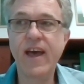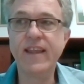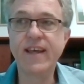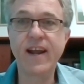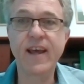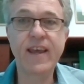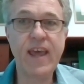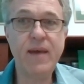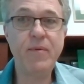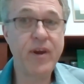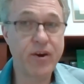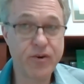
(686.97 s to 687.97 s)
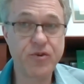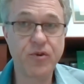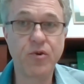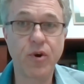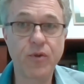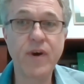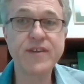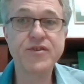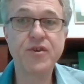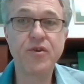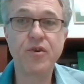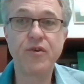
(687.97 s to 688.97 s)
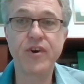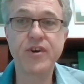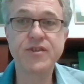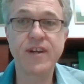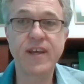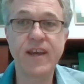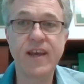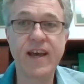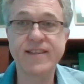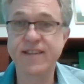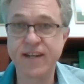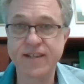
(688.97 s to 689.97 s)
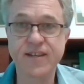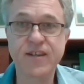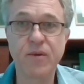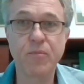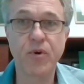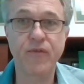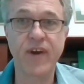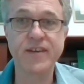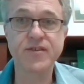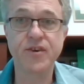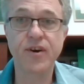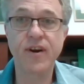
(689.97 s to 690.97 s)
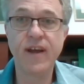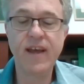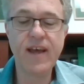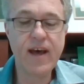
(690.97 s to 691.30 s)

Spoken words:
and then I came here to Northwestern University as an assistant professor.